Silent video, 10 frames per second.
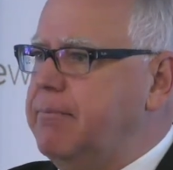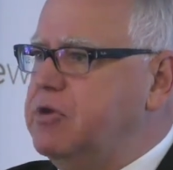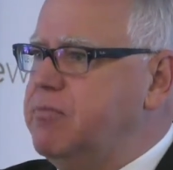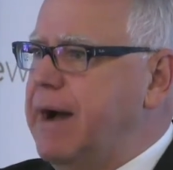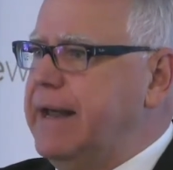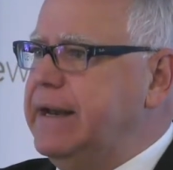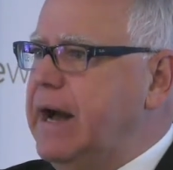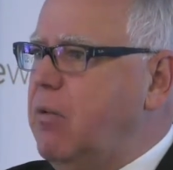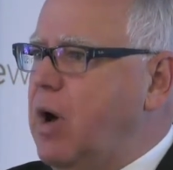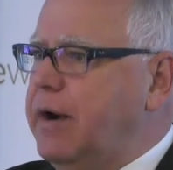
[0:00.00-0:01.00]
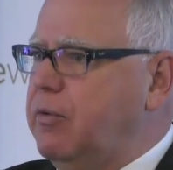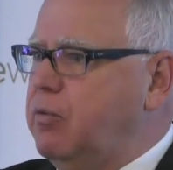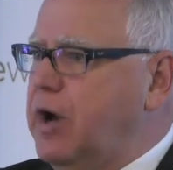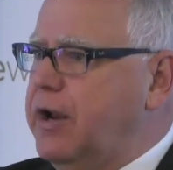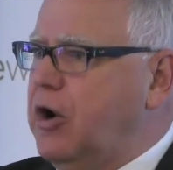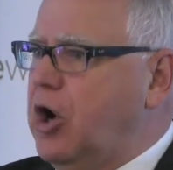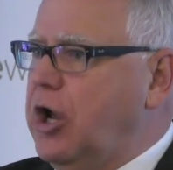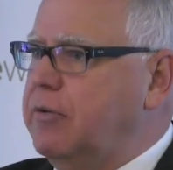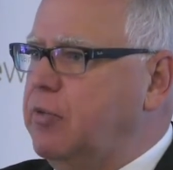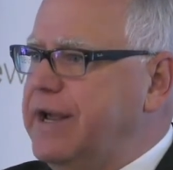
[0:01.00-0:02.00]
you might not want to run
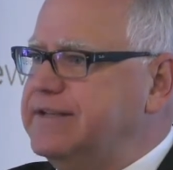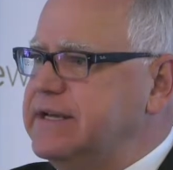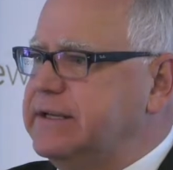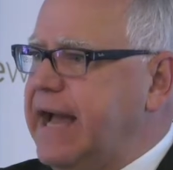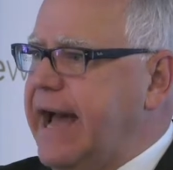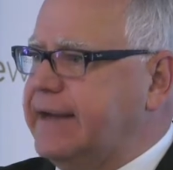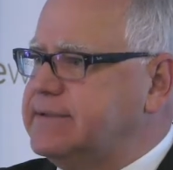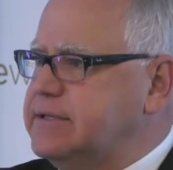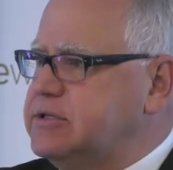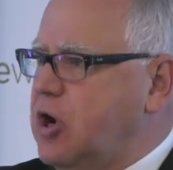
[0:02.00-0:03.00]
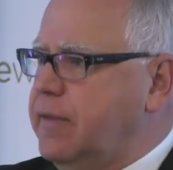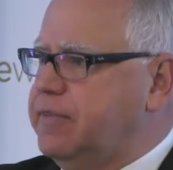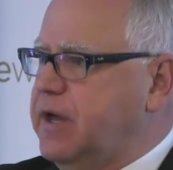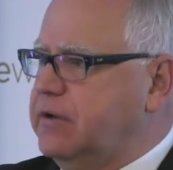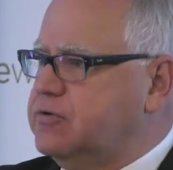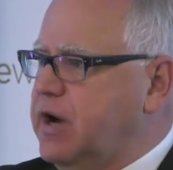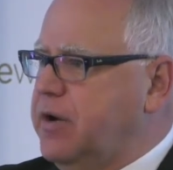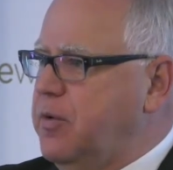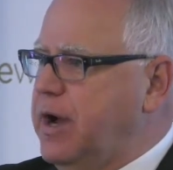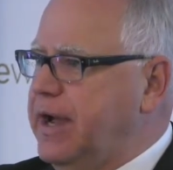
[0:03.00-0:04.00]
on raising taxes on things right
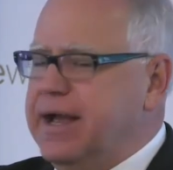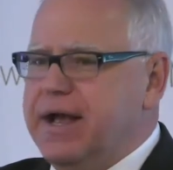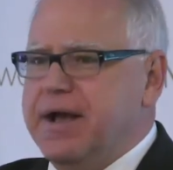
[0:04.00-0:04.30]
away.